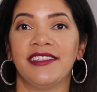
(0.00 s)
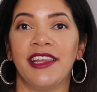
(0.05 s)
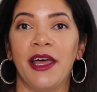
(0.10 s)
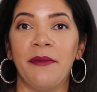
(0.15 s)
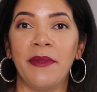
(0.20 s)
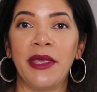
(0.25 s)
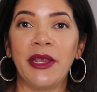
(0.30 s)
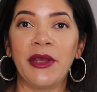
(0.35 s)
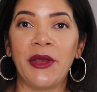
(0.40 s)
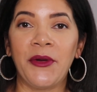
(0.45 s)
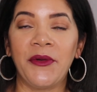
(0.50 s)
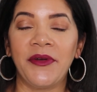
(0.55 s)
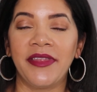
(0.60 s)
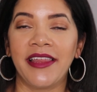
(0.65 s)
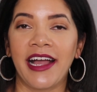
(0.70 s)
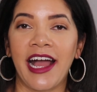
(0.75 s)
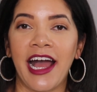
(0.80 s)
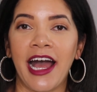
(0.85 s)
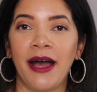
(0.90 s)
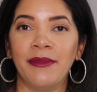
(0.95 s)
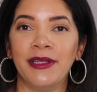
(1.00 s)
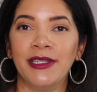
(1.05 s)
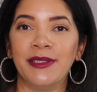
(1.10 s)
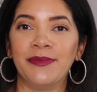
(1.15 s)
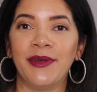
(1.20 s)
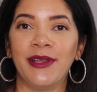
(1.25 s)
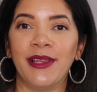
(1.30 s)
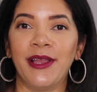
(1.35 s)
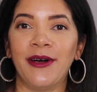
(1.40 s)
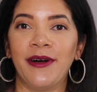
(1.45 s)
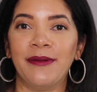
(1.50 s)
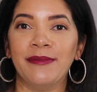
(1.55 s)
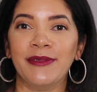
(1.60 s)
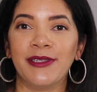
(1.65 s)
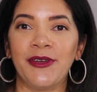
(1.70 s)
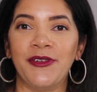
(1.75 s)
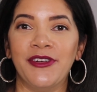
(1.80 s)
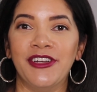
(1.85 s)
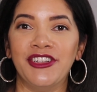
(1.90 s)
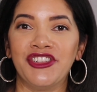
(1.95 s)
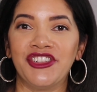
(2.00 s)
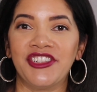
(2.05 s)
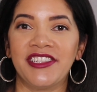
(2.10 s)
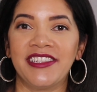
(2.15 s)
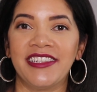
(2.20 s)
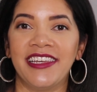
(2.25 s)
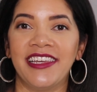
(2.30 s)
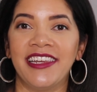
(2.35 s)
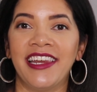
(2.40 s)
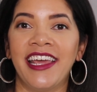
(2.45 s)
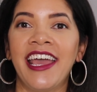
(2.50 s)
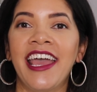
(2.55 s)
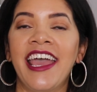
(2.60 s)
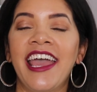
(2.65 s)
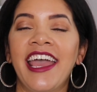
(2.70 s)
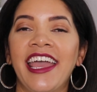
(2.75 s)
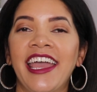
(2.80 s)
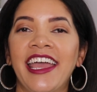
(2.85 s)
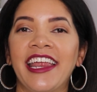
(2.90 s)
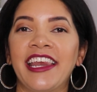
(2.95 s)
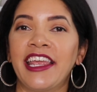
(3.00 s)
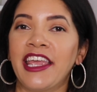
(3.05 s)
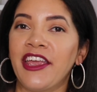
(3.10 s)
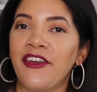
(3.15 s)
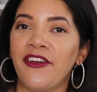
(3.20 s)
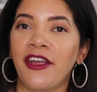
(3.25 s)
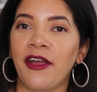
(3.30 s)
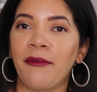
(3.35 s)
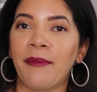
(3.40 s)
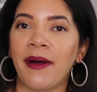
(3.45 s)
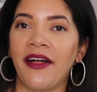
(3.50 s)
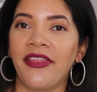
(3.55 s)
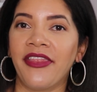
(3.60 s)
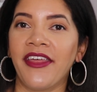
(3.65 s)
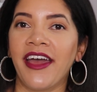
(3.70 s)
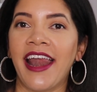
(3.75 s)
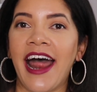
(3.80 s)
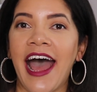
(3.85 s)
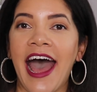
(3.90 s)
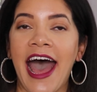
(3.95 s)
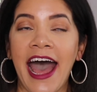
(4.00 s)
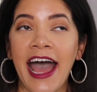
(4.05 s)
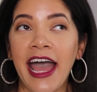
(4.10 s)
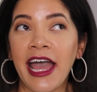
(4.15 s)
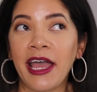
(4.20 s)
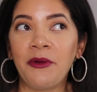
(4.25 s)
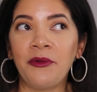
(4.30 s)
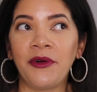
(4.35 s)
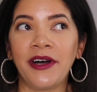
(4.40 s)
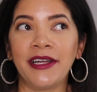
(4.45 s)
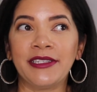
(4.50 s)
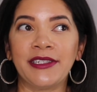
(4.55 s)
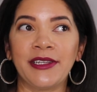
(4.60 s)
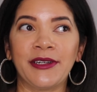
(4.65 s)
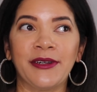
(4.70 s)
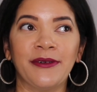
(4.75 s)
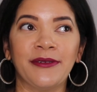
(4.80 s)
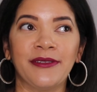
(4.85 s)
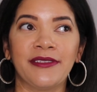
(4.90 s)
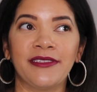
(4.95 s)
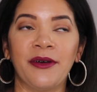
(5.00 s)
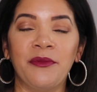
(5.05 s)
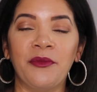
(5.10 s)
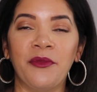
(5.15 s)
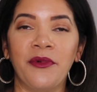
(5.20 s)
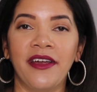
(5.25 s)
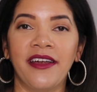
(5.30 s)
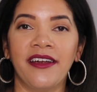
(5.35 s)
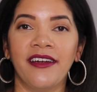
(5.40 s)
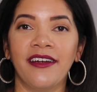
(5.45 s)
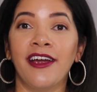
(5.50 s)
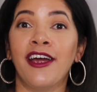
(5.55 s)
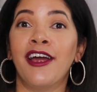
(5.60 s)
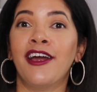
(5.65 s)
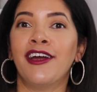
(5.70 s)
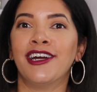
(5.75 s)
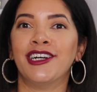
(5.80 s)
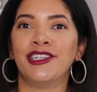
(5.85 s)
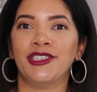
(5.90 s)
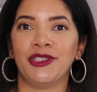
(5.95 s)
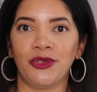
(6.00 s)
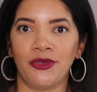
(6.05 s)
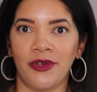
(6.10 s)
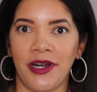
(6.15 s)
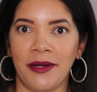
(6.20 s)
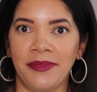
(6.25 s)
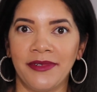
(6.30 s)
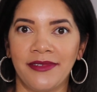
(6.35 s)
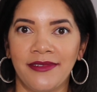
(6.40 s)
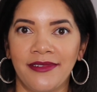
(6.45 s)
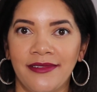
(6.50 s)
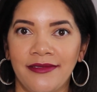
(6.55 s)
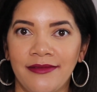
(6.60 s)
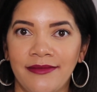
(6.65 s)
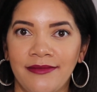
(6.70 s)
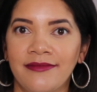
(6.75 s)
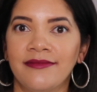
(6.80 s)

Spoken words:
Let me know in the comments below. I'm so interested in hearing about that. I want to go somewhere tropical.